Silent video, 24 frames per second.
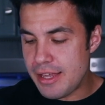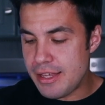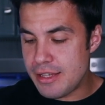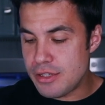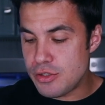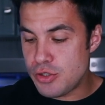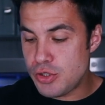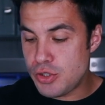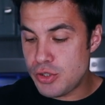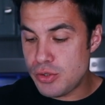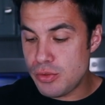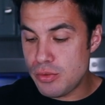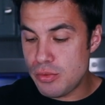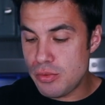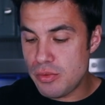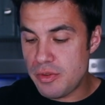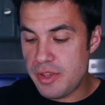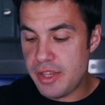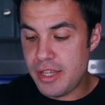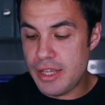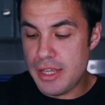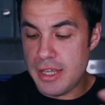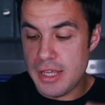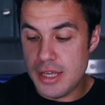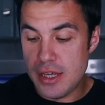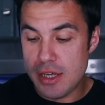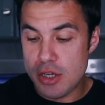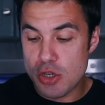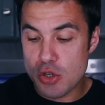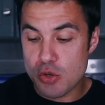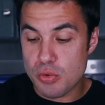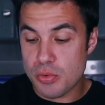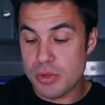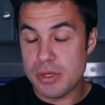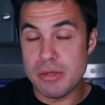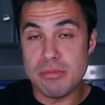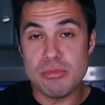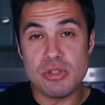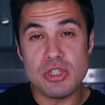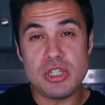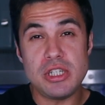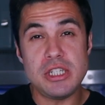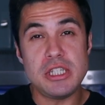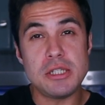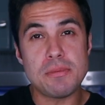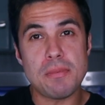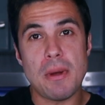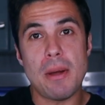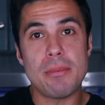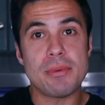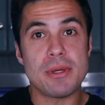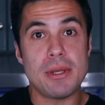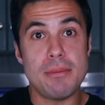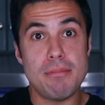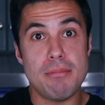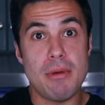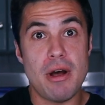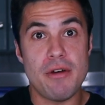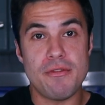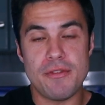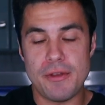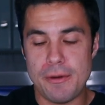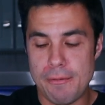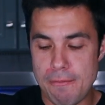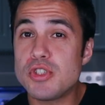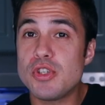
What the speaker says: into the cream cheese pumpkin muffin.